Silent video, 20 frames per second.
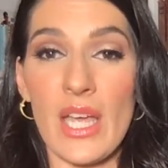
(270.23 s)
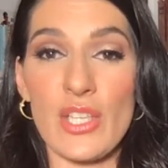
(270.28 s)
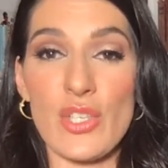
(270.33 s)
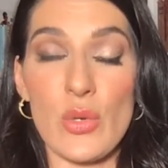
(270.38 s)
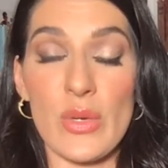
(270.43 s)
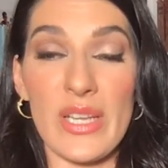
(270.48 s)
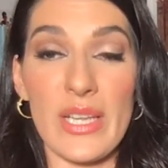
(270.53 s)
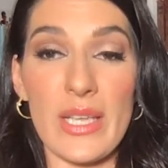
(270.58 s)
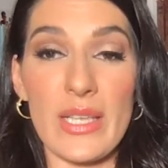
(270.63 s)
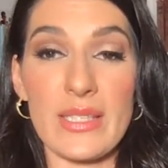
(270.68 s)

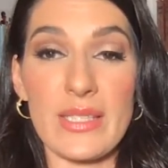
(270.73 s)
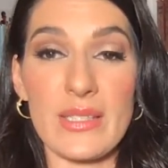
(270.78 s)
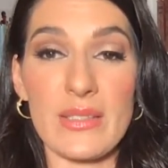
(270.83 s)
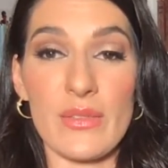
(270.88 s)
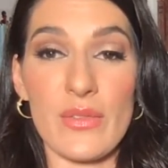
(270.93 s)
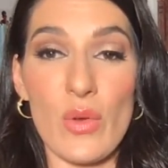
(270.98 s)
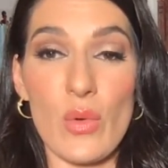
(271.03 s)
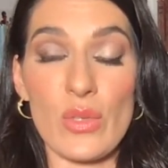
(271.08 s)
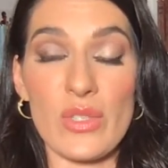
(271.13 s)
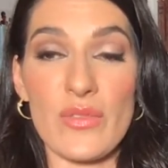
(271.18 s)
Joining us,
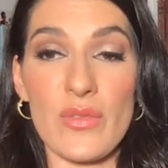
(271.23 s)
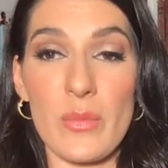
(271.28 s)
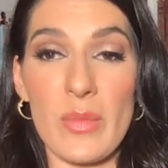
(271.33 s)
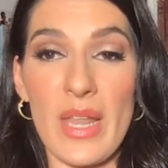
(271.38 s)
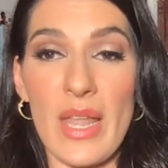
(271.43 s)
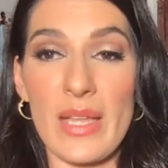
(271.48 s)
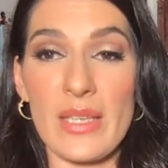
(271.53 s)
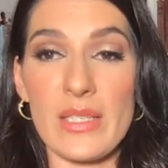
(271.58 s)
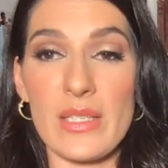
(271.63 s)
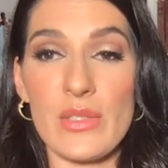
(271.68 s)
of course, from
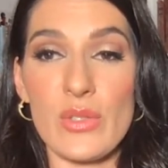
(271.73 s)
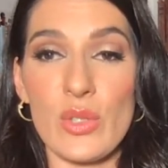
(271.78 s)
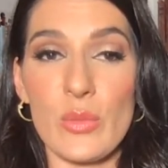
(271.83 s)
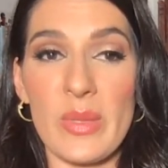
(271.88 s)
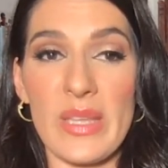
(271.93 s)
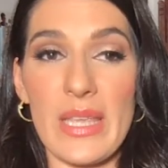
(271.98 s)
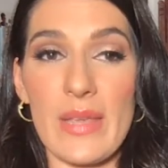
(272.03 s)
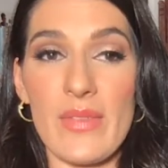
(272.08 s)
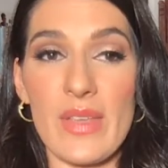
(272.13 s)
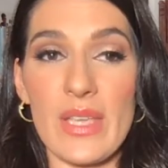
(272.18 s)
London, who'll
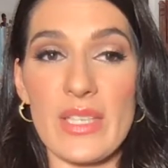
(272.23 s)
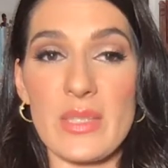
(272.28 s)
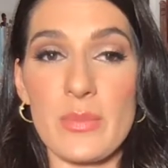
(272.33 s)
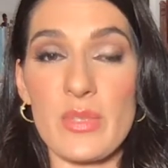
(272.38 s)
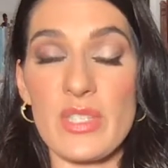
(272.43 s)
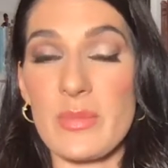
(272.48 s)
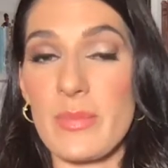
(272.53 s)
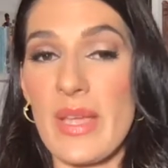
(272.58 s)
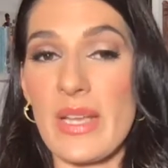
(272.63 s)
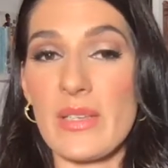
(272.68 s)
be giving us
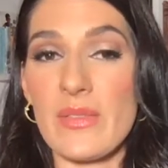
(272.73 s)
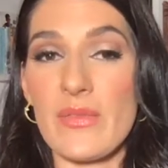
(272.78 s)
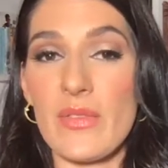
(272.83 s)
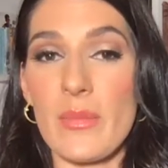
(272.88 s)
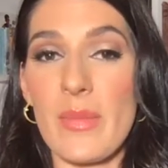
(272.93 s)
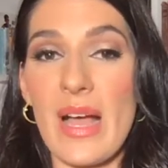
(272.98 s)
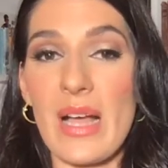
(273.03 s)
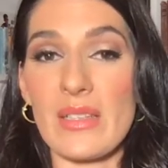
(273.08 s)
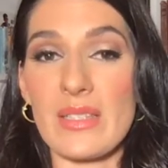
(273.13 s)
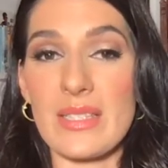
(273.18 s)
perspective
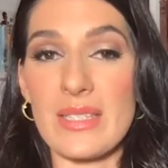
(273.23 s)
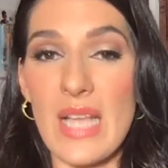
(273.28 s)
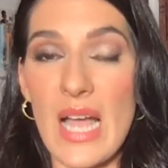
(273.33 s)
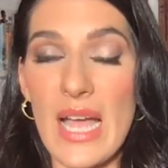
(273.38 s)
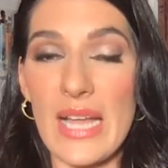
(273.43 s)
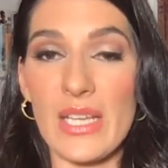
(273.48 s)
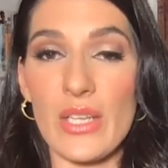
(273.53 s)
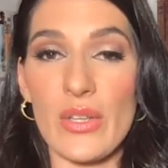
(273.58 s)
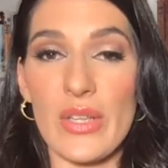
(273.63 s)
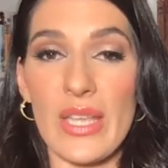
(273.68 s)
from
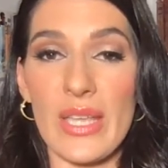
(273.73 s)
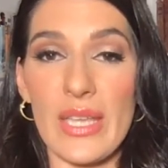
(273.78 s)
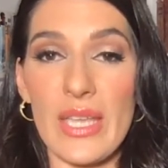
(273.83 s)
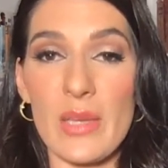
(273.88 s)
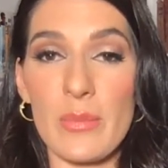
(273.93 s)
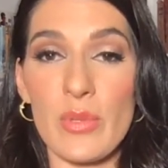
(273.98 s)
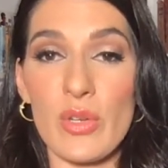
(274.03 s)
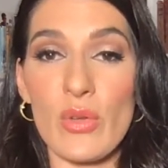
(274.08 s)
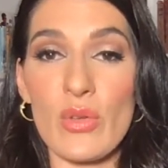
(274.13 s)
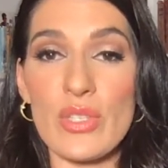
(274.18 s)
outside looking
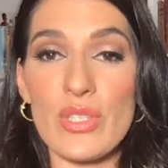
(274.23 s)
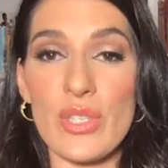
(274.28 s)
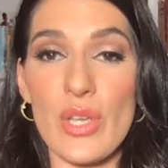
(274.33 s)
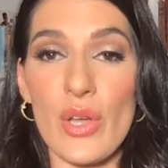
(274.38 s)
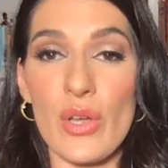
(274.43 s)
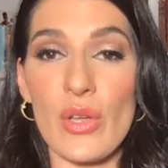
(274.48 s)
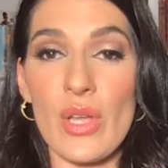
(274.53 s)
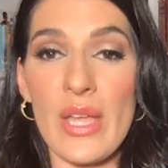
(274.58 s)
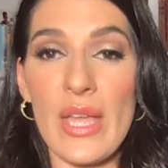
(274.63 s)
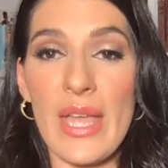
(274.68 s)
in, but
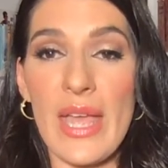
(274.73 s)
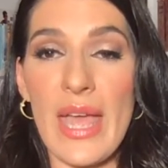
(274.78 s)
also